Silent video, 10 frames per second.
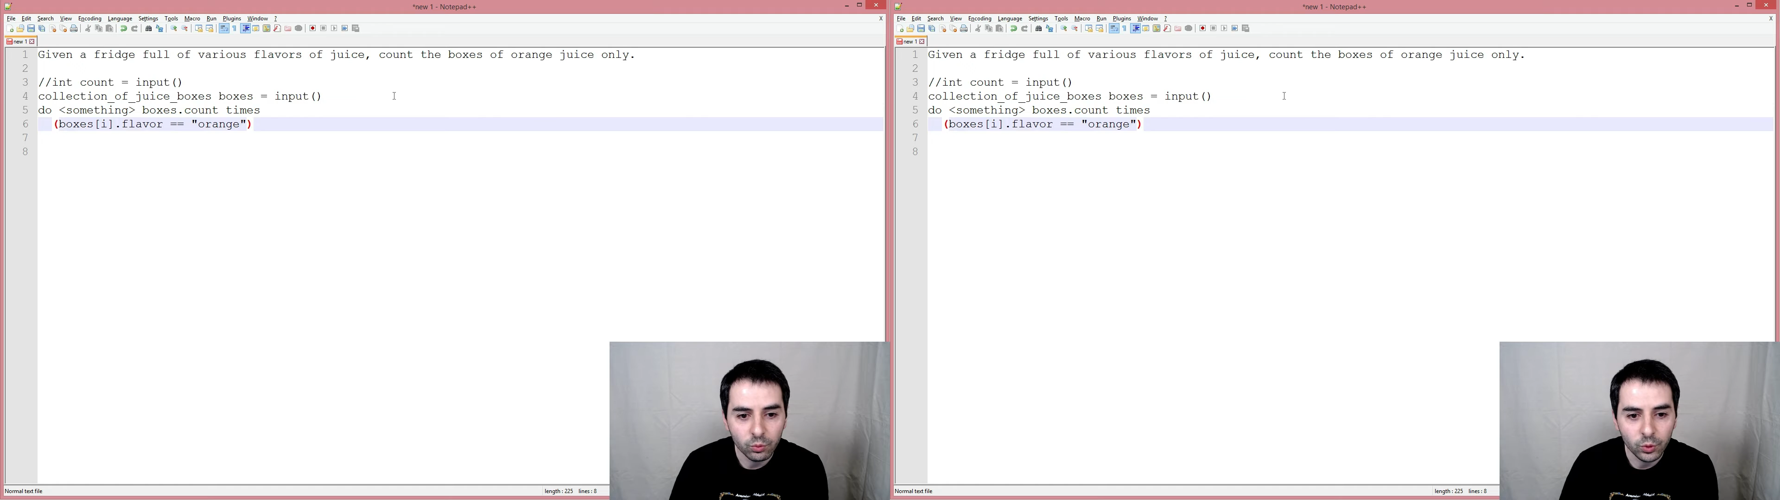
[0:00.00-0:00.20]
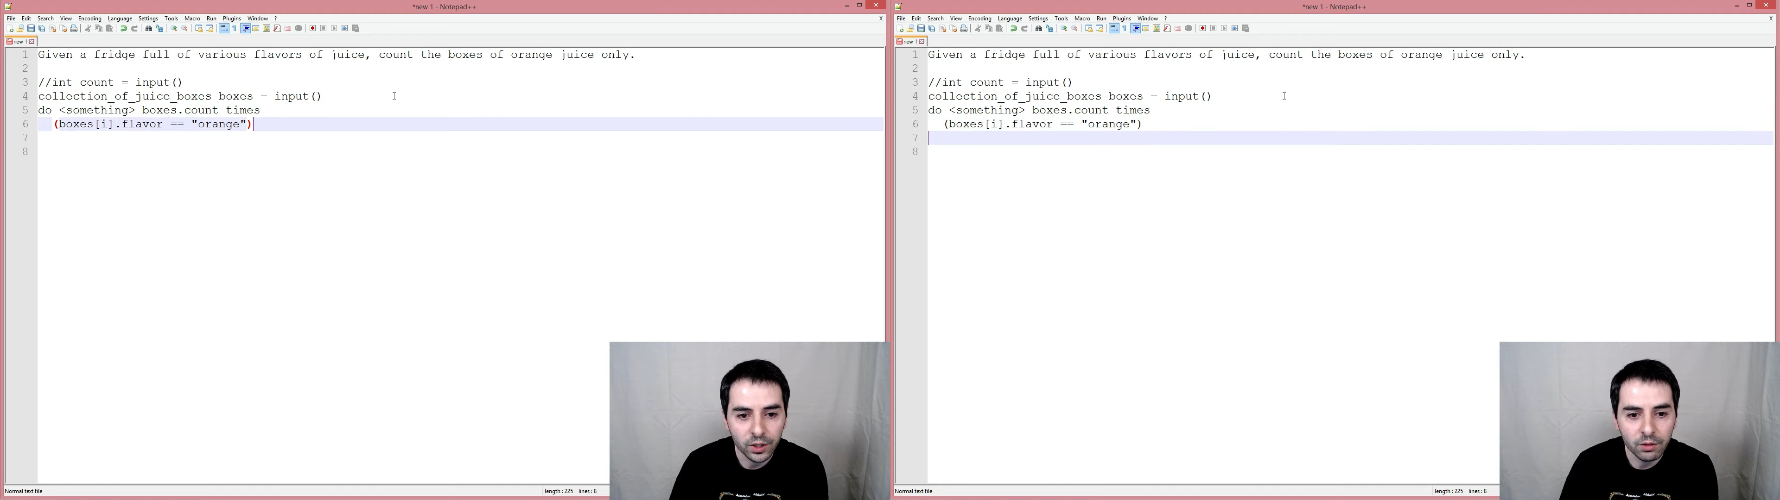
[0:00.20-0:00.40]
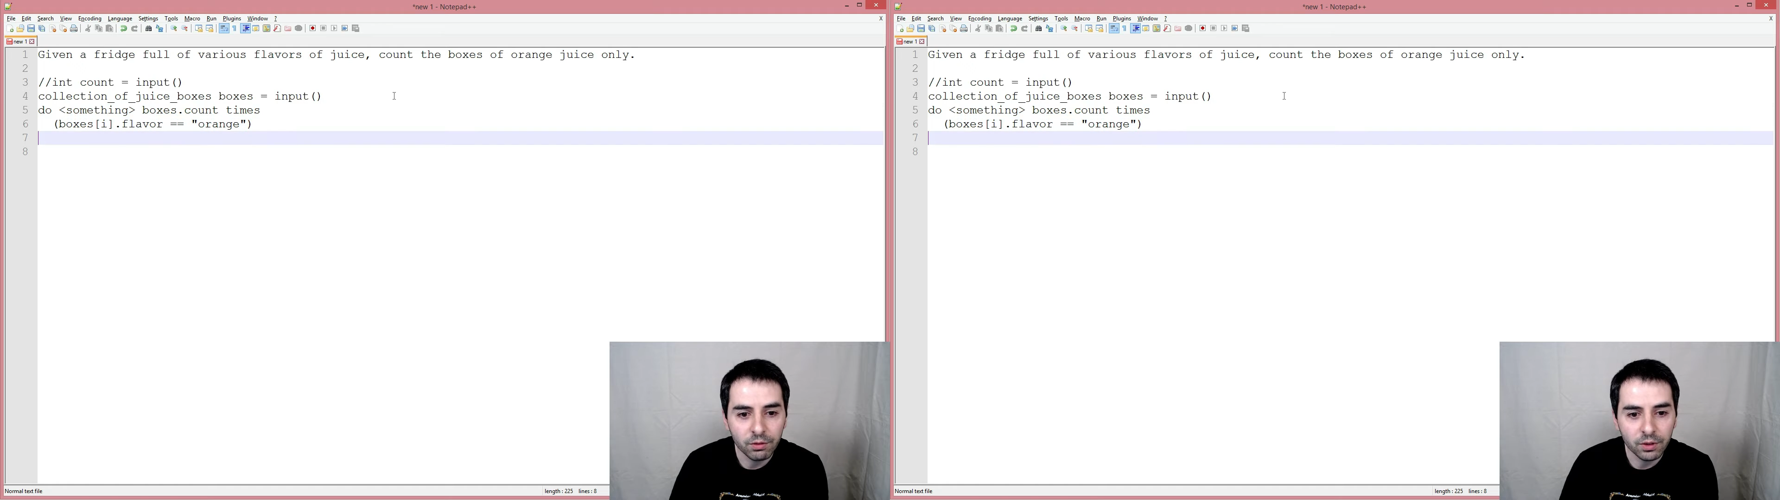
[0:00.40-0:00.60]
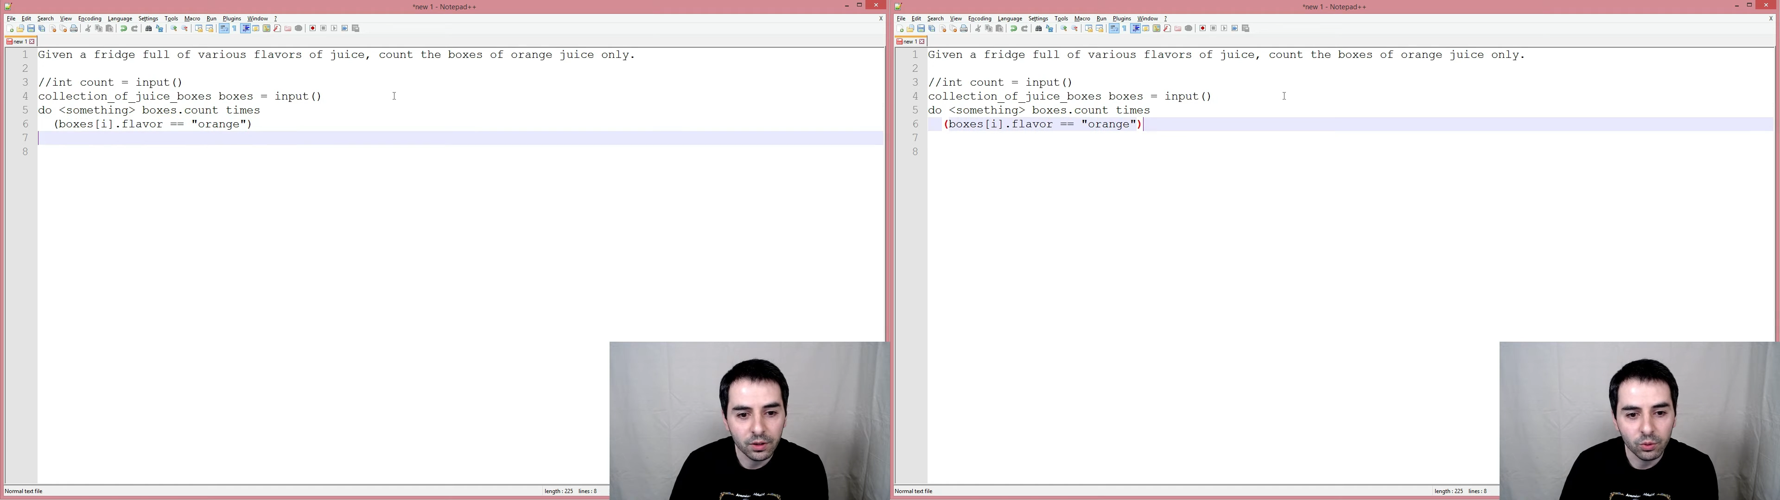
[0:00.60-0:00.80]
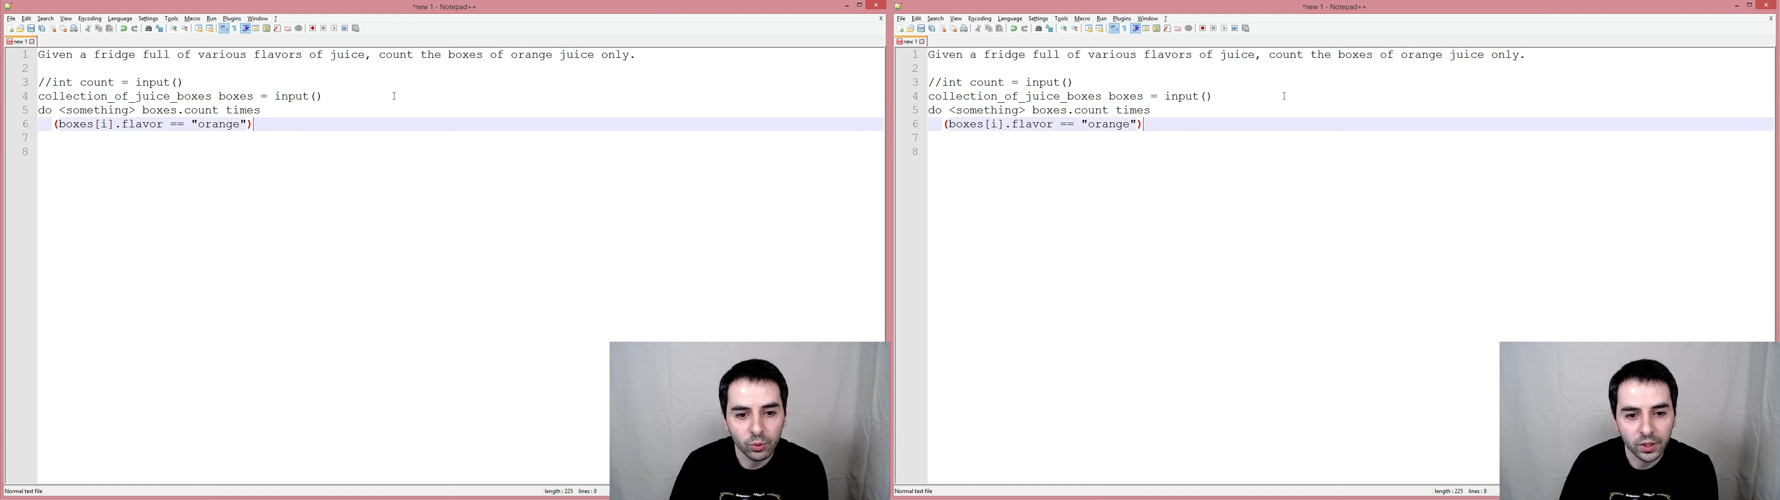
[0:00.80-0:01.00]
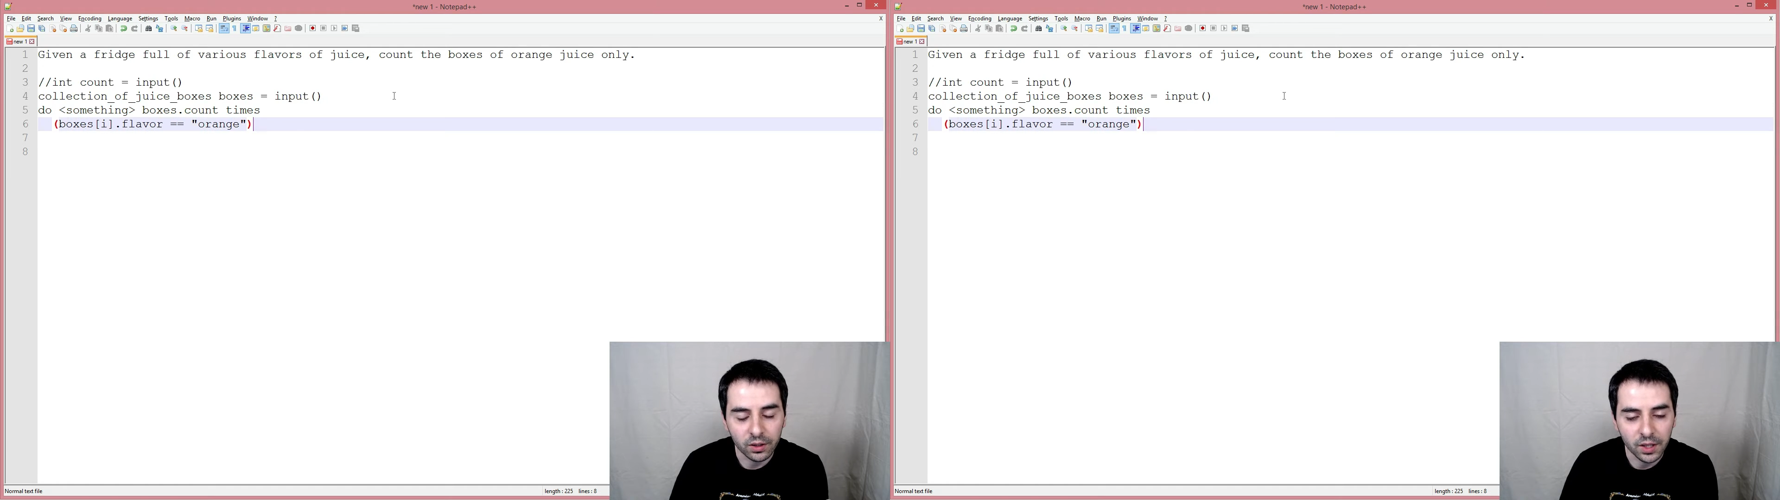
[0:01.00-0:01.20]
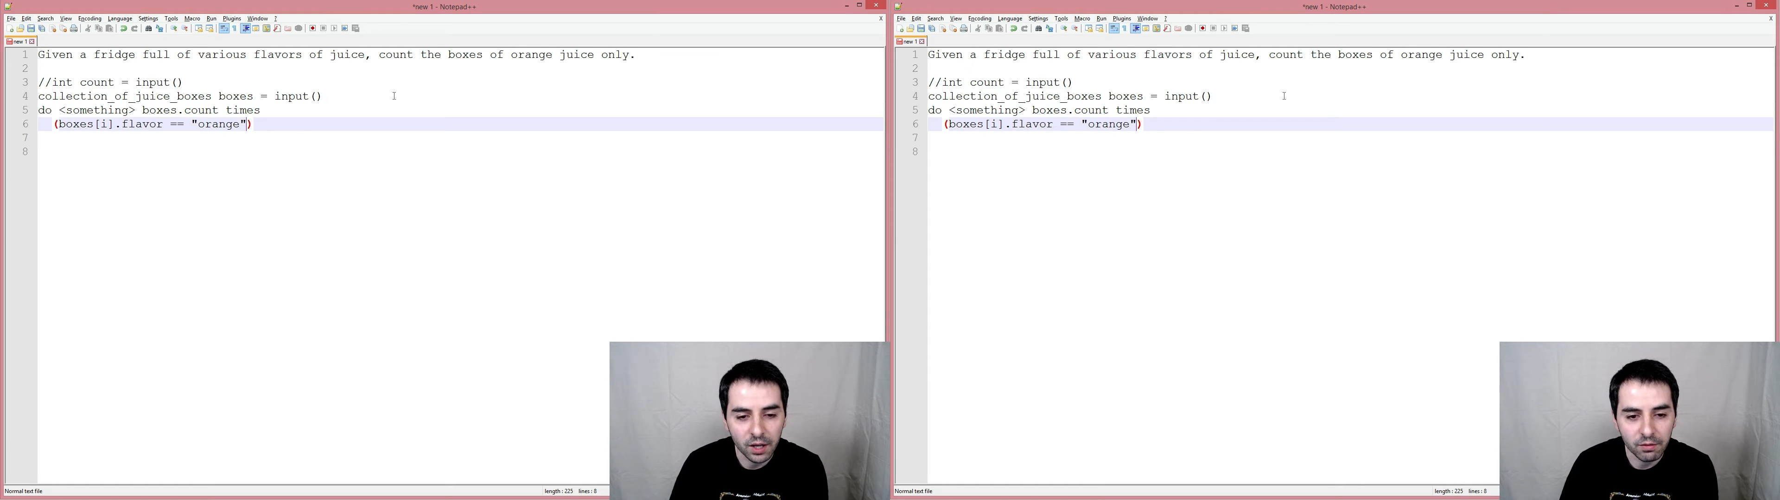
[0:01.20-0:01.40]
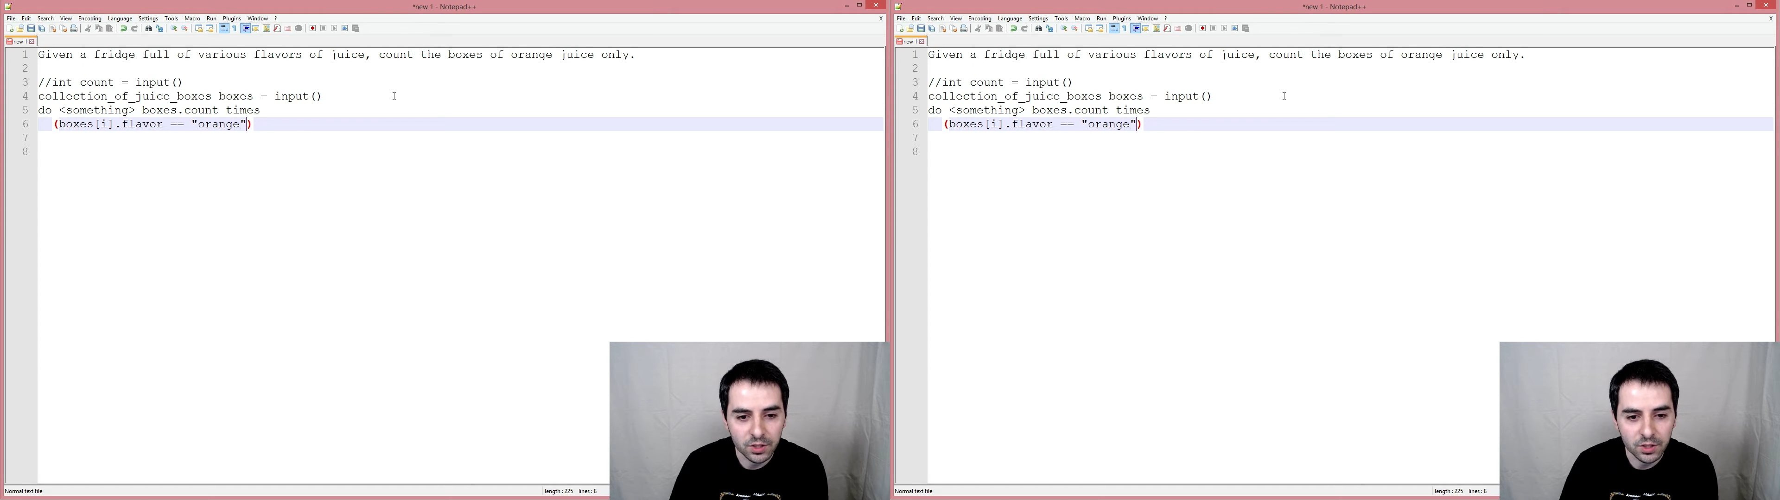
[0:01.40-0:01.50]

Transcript: we, even though we can have